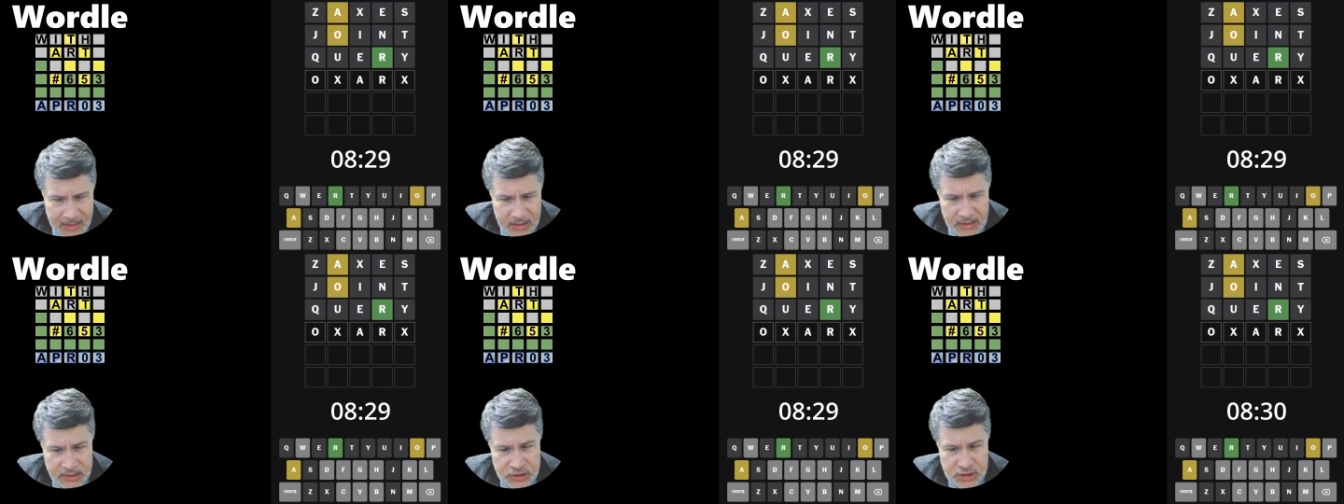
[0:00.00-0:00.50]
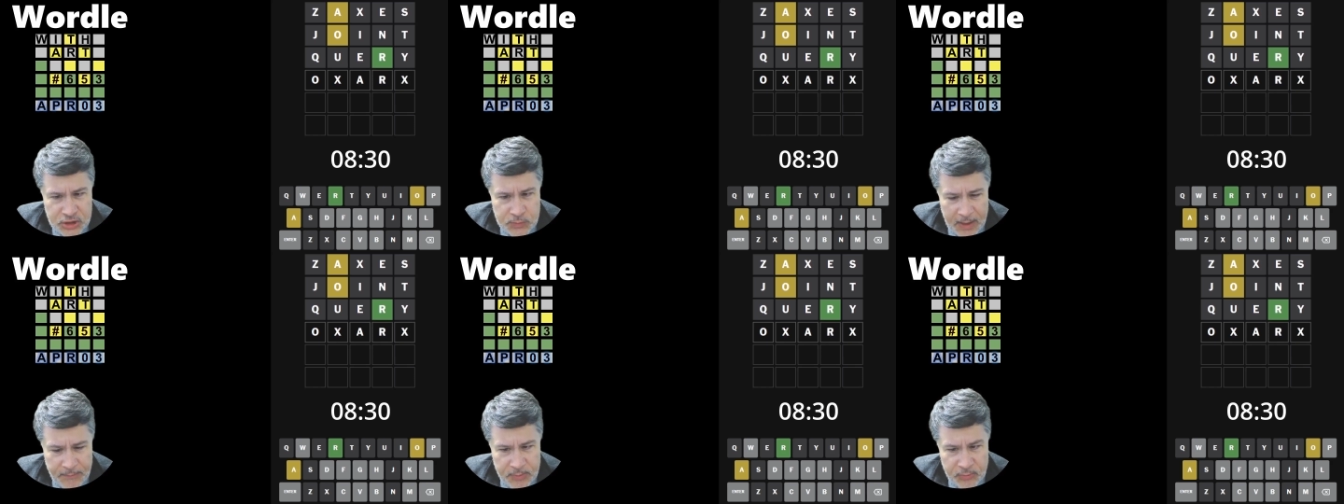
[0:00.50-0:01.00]
Let's just
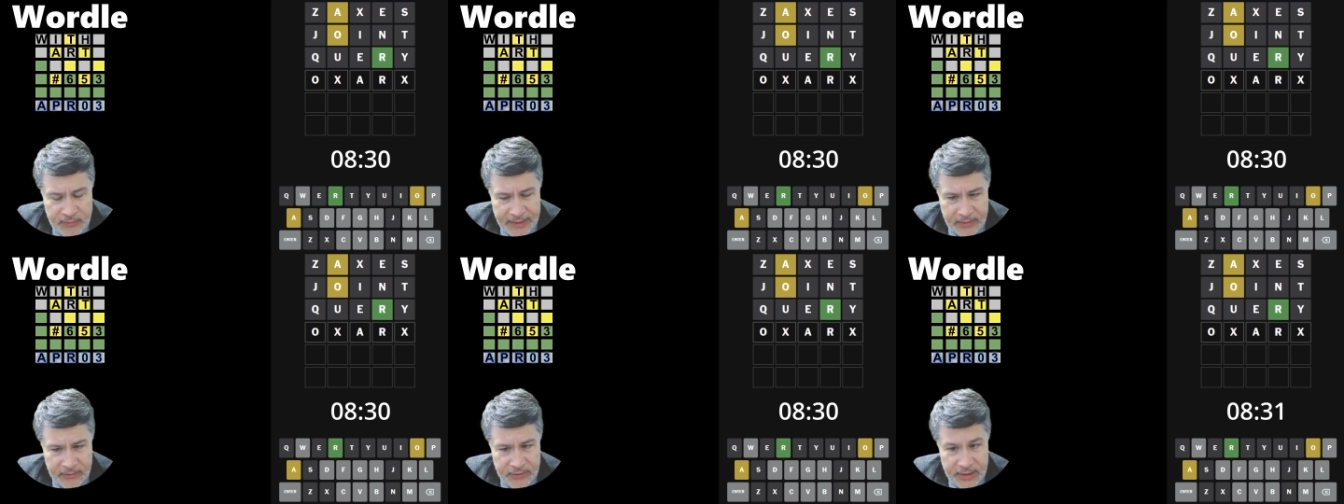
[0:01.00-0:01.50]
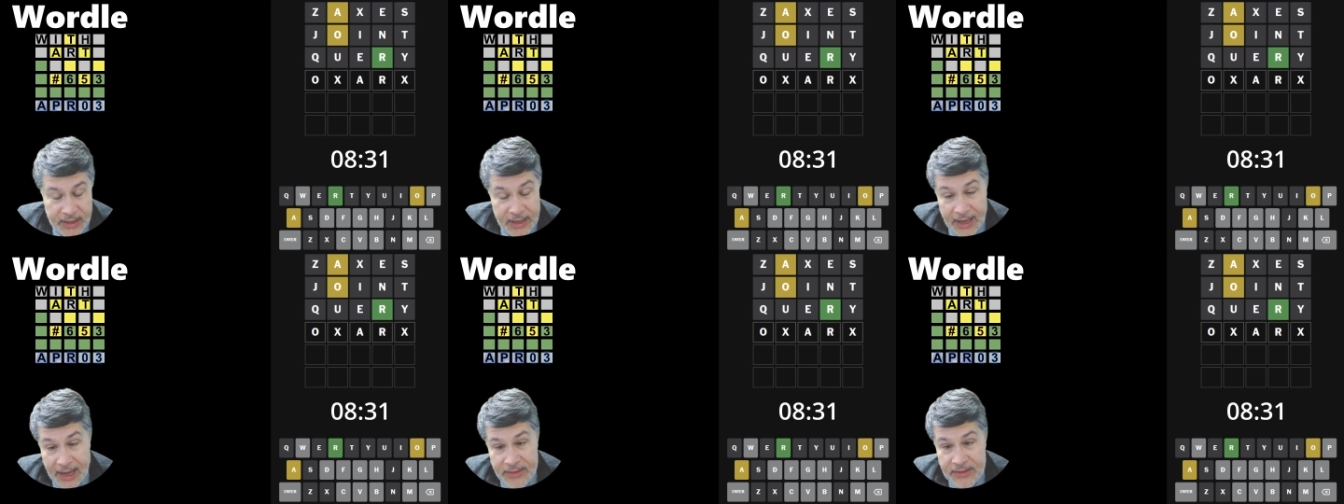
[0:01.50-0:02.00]
swap them around.
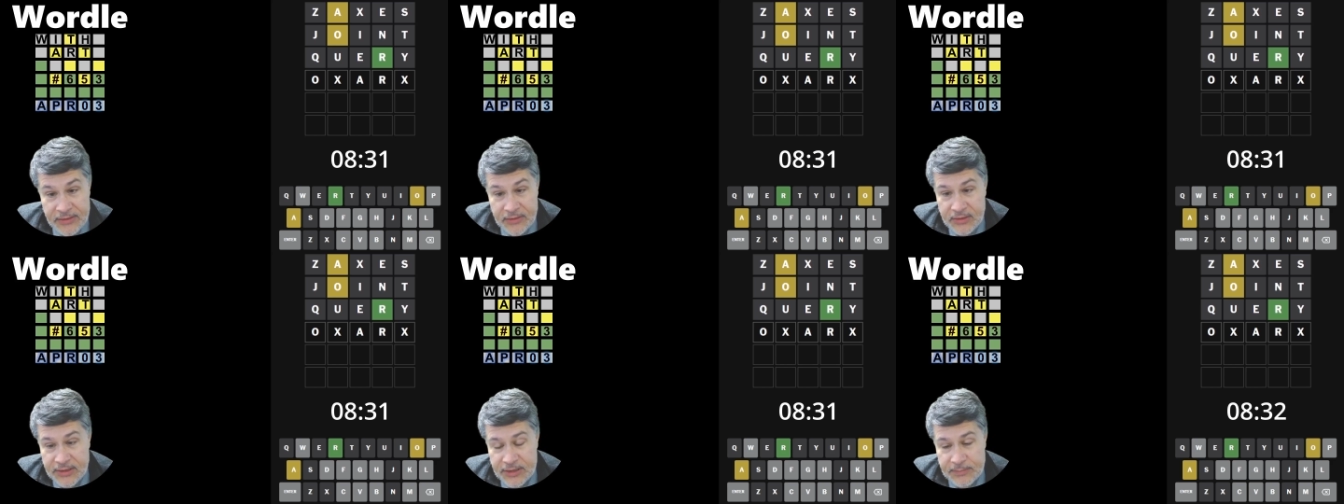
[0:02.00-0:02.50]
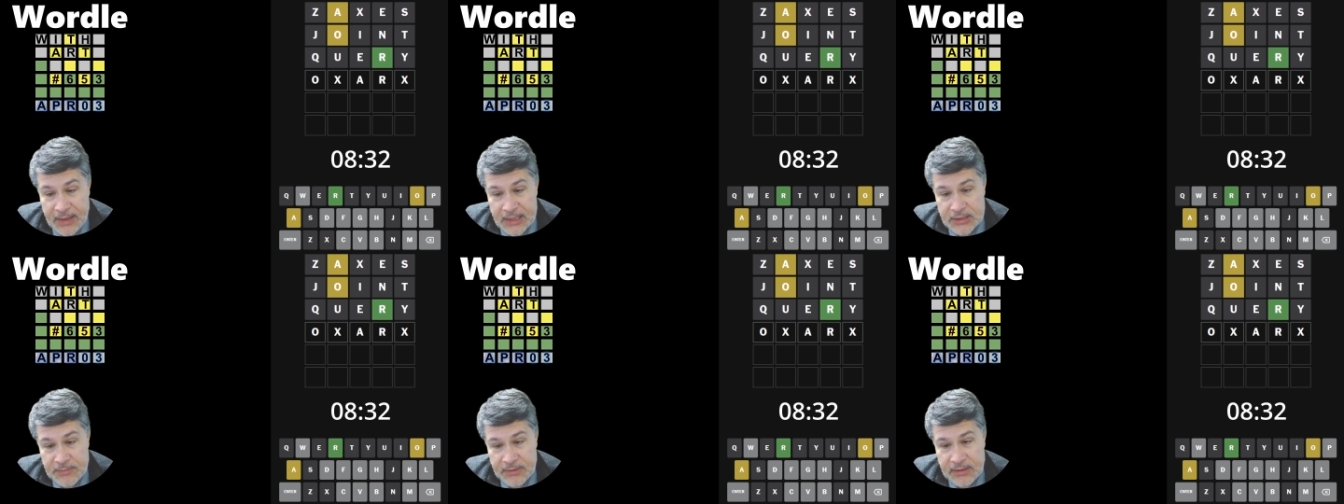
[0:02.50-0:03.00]
And then the only other
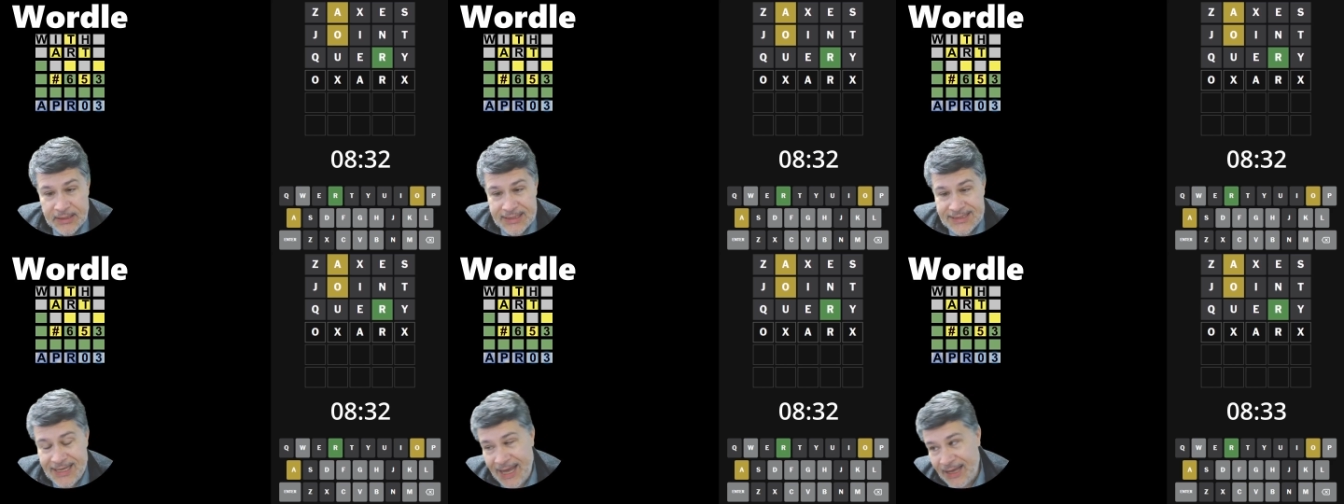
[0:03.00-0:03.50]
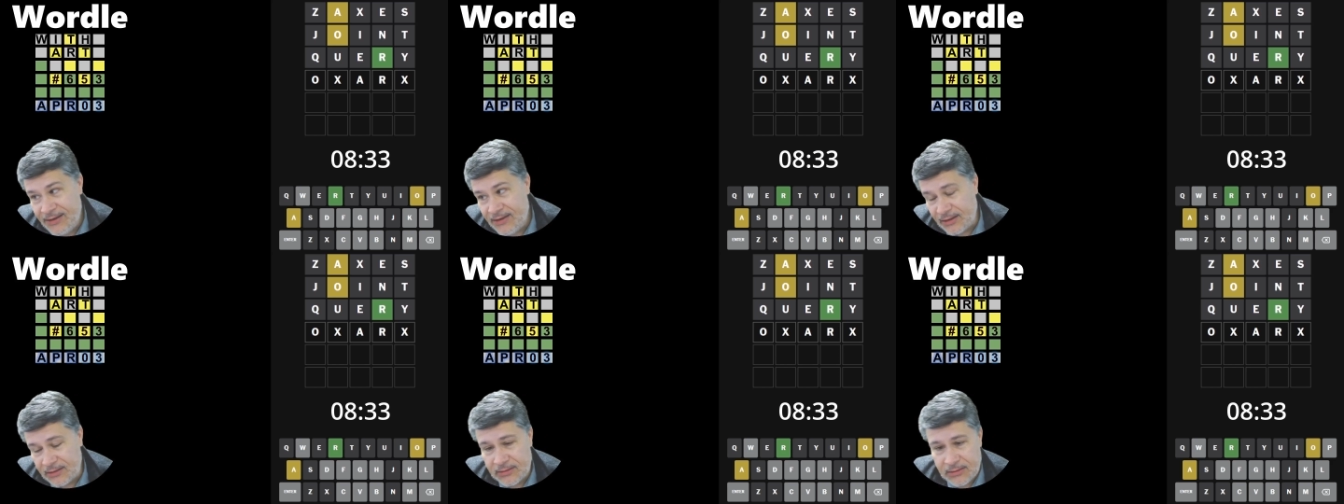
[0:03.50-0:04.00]
possibility is an
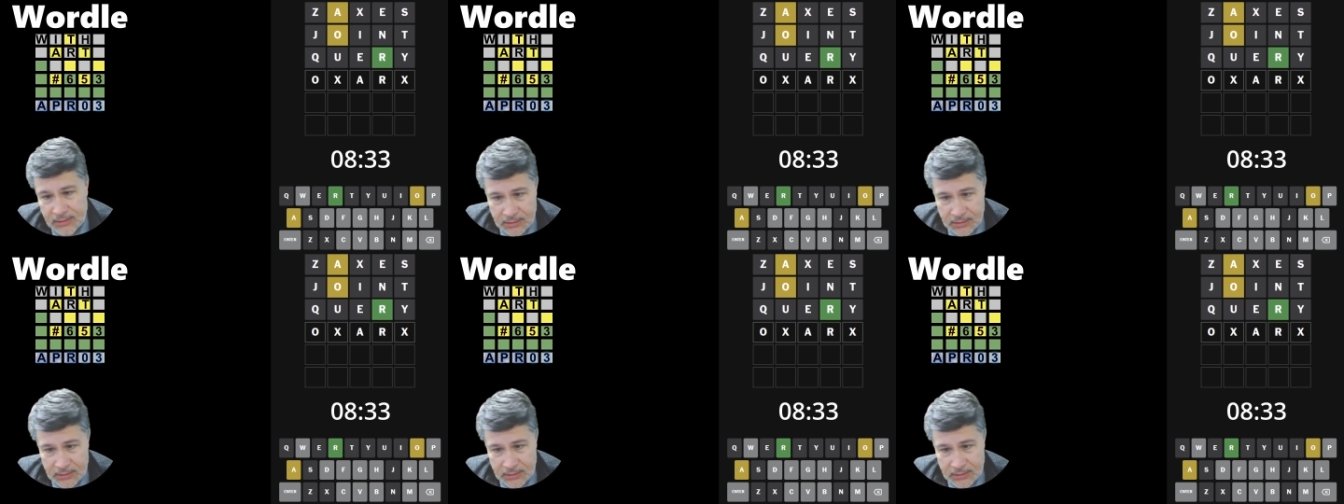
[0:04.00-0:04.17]
ending